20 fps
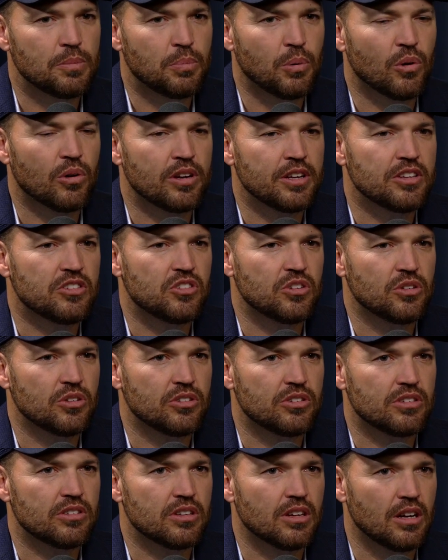important
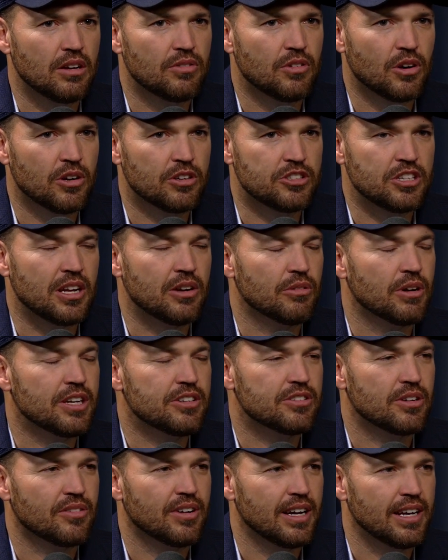issues of our
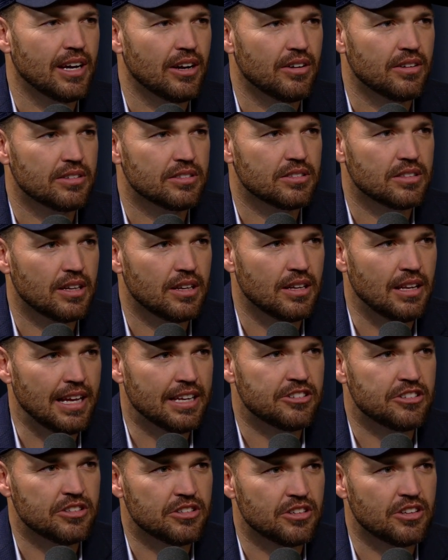generation right now
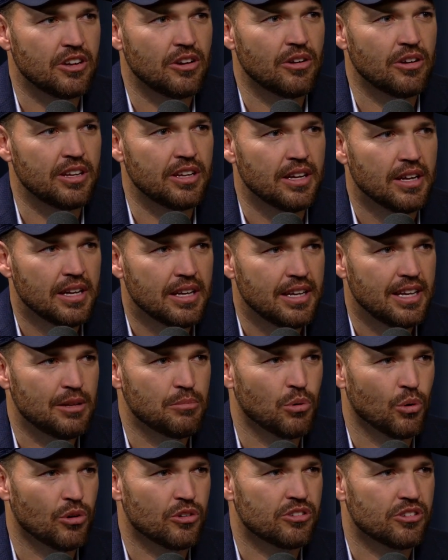election security
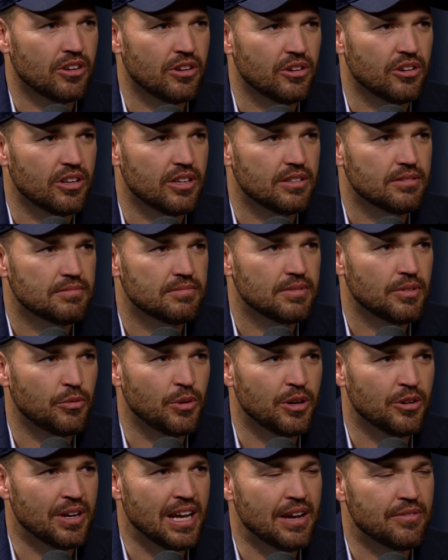and border security. If we Absolutely. don't